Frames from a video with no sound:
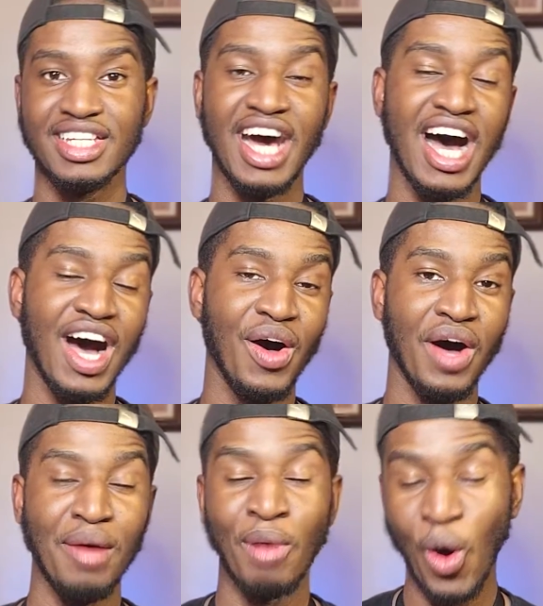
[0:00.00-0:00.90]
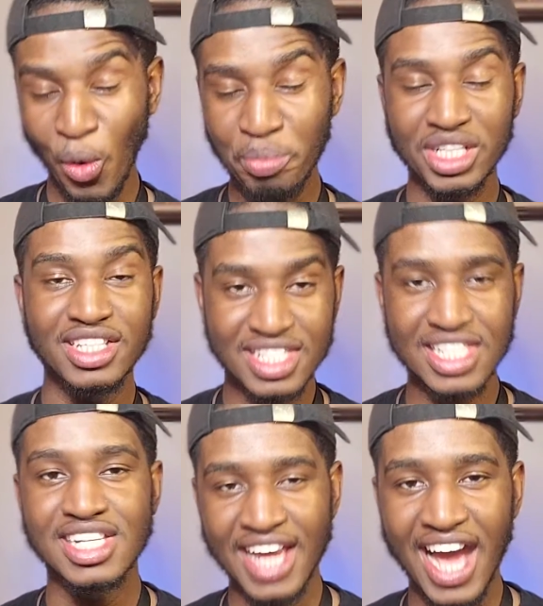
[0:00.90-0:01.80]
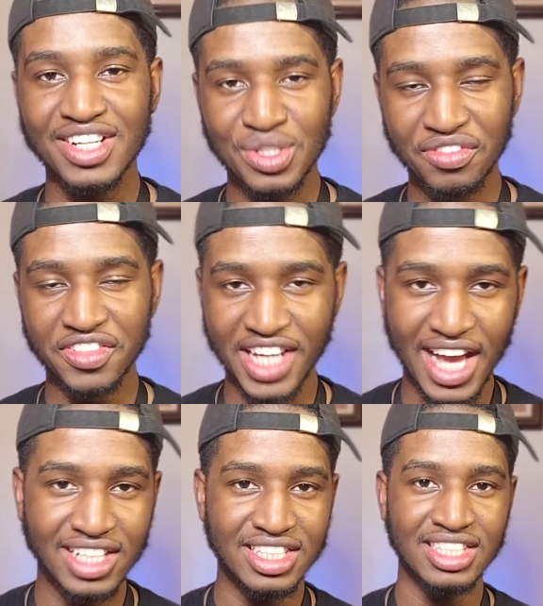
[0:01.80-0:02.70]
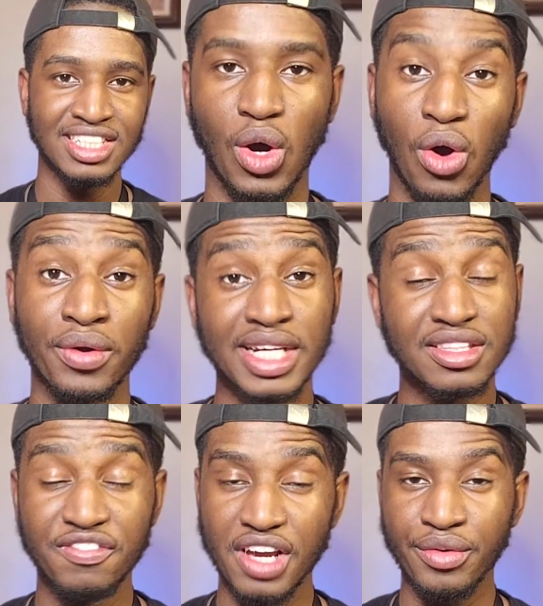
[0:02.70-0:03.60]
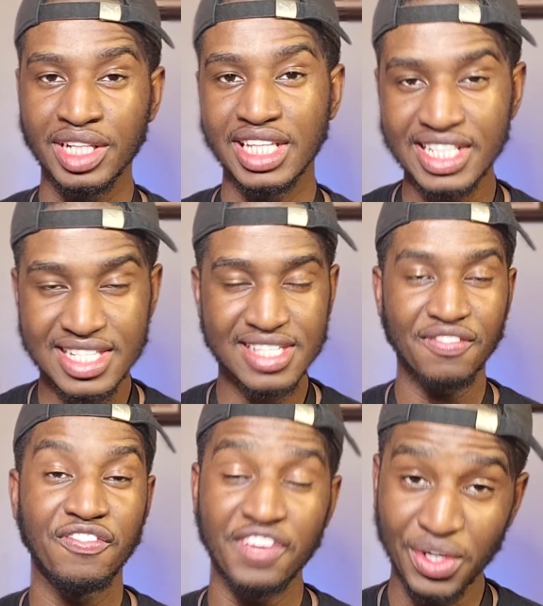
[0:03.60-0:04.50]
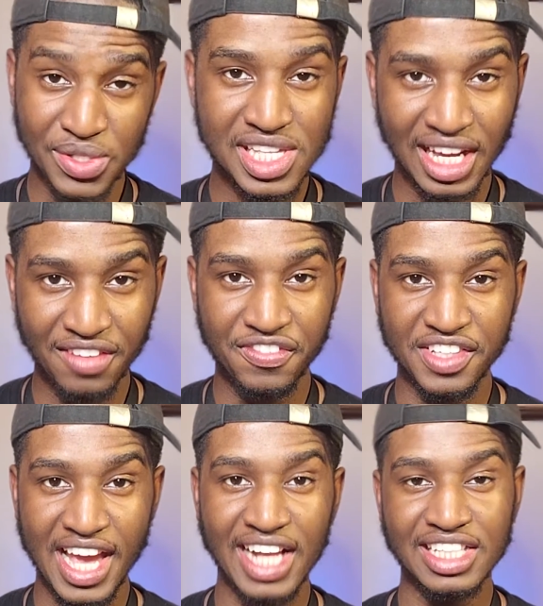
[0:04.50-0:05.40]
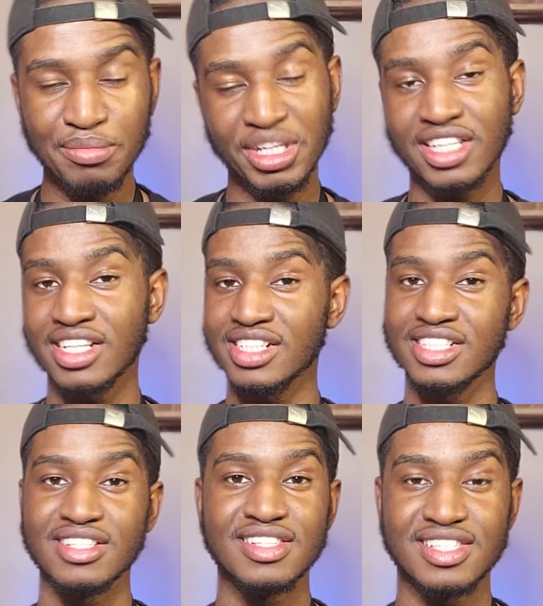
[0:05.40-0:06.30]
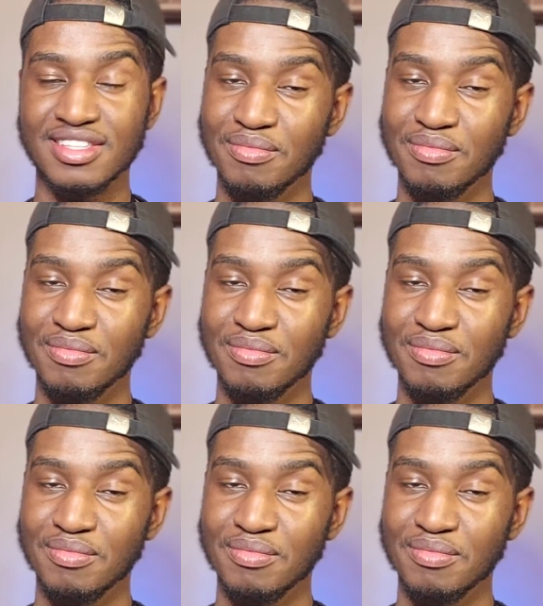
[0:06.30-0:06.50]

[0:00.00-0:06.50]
Now, I'm hoping this is an actual finale, or at the very least, feels like a finale, because